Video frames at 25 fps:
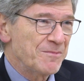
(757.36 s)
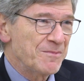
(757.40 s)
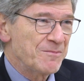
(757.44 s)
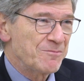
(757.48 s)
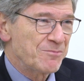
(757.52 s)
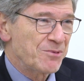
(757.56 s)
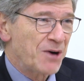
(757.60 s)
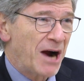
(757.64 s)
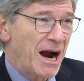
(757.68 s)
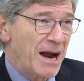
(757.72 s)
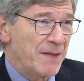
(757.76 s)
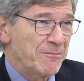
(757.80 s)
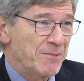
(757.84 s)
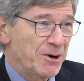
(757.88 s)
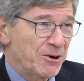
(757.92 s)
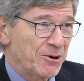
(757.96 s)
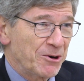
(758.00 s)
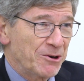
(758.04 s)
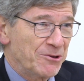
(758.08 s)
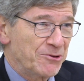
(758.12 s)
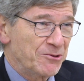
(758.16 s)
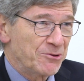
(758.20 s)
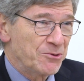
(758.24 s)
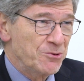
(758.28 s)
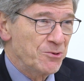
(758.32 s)

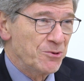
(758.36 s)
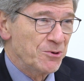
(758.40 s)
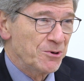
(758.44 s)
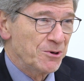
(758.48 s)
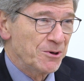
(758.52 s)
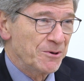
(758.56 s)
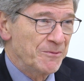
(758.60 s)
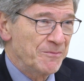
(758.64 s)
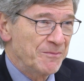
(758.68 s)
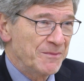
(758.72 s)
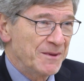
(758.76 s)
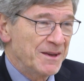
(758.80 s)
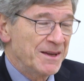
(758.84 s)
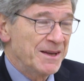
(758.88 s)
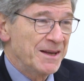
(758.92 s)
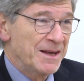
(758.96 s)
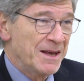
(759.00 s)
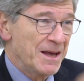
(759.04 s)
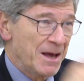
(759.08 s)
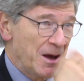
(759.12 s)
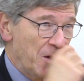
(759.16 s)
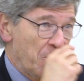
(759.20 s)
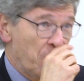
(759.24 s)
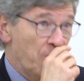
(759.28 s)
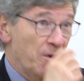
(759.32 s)
primary school
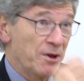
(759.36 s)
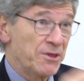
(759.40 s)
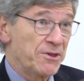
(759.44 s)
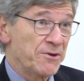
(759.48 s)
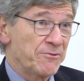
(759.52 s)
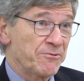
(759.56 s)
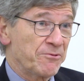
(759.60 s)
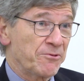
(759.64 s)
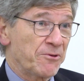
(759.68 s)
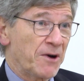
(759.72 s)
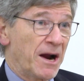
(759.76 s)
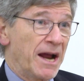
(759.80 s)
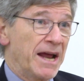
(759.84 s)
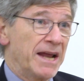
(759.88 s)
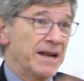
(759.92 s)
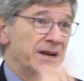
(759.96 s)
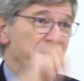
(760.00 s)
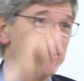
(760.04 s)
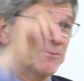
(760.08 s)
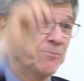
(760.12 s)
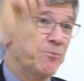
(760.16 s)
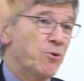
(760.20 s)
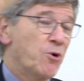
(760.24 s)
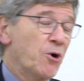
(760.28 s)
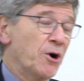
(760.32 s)
with a
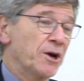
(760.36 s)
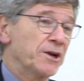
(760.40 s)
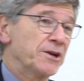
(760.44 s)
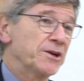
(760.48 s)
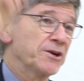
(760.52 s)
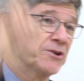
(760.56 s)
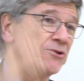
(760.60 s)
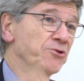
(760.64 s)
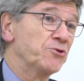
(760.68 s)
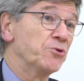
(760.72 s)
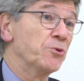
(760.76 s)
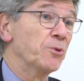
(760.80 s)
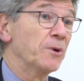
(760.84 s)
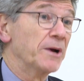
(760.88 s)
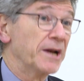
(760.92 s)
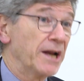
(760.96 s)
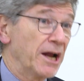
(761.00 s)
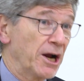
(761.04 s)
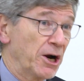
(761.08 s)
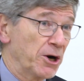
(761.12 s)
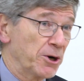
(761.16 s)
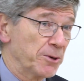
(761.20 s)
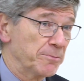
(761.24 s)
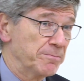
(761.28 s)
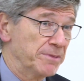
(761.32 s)
friend pointing to an
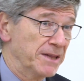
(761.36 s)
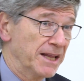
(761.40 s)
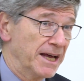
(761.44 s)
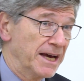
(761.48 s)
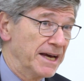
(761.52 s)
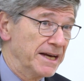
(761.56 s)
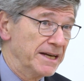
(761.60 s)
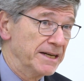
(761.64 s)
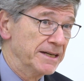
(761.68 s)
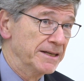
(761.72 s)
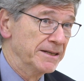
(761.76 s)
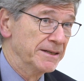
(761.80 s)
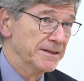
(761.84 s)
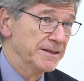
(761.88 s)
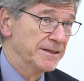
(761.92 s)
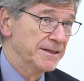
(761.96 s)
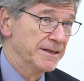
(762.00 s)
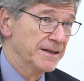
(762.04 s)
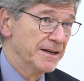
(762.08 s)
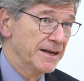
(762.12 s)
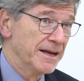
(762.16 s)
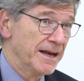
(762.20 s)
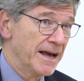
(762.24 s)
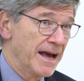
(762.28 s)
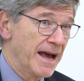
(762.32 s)
airplane
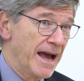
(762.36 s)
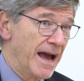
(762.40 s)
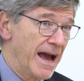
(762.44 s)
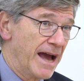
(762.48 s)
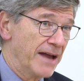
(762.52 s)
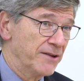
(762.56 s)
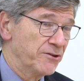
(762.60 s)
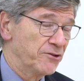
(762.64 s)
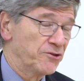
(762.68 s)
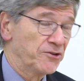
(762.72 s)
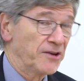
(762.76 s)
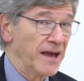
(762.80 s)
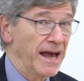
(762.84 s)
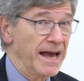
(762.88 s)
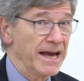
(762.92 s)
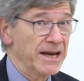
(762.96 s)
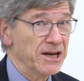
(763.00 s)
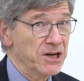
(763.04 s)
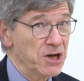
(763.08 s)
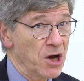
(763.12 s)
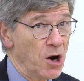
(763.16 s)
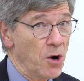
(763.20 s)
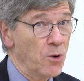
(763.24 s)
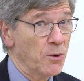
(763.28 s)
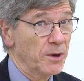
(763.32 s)
and
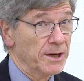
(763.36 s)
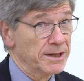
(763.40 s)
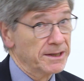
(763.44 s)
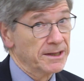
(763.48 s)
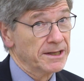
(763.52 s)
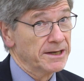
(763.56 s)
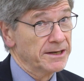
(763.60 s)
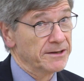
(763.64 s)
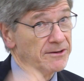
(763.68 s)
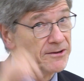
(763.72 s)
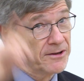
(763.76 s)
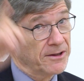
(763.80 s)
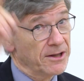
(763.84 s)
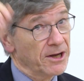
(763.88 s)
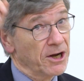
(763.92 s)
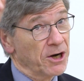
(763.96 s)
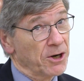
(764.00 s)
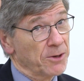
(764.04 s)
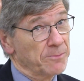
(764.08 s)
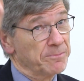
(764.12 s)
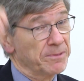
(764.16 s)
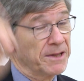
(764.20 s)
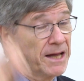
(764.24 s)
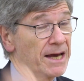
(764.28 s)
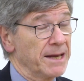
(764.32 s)
saying knowingly to the
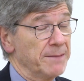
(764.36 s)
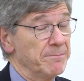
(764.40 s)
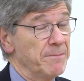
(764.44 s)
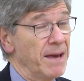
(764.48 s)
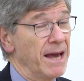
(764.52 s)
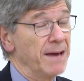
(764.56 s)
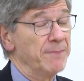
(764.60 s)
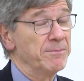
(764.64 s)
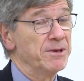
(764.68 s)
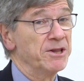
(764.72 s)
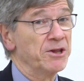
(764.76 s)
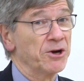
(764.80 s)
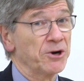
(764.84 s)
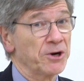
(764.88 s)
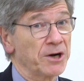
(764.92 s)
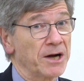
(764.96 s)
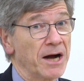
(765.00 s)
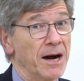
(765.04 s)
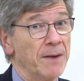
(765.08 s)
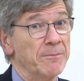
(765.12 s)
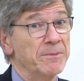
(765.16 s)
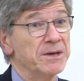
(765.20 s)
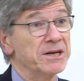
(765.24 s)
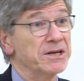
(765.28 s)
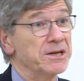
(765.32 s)
airplane, maybe they're
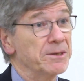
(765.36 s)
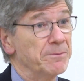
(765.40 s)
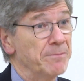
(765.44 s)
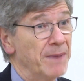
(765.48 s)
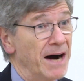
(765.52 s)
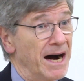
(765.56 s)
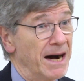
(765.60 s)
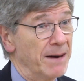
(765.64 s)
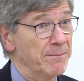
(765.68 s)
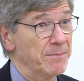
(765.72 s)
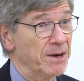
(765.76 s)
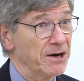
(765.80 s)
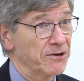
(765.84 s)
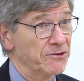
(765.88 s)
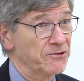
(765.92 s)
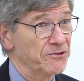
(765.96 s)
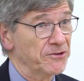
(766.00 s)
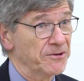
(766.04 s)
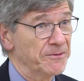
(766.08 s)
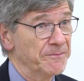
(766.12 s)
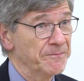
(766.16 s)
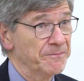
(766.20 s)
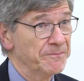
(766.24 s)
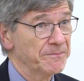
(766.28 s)
coming to bomb us.